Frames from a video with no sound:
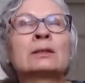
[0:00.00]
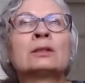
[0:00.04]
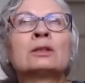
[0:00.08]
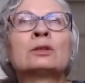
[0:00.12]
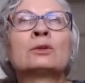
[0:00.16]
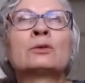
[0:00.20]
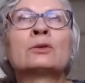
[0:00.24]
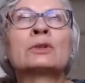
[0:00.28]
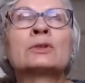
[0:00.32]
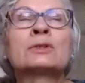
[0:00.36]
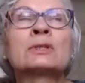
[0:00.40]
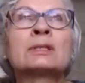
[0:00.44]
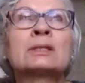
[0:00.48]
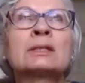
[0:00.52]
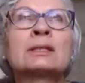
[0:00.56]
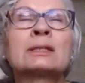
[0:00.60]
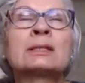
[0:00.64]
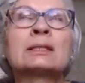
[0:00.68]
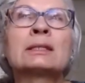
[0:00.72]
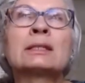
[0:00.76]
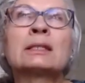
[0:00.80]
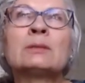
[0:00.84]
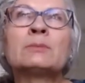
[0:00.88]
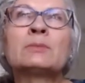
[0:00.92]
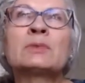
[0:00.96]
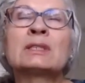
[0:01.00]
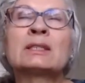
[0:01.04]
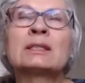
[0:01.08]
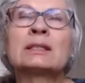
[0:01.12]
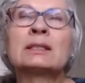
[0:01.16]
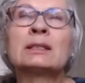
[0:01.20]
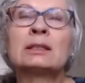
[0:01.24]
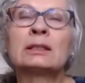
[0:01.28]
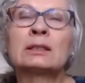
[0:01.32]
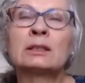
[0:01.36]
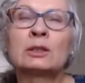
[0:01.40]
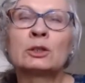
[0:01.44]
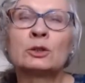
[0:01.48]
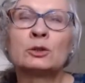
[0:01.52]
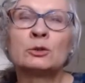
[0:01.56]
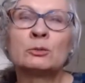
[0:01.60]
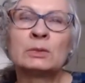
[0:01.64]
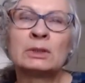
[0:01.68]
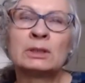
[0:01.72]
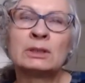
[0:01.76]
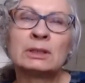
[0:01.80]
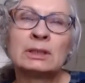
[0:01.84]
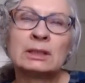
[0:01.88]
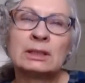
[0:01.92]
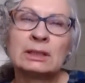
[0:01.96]
you know, there's this deep-seated
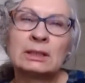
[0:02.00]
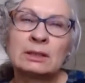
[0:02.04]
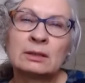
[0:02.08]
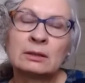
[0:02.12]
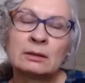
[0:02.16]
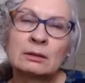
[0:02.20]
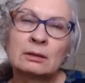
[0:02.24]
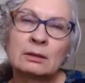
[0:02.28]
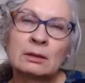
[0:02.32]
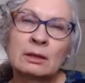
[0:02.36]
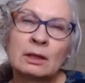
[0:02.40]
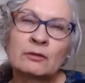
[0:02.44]
human need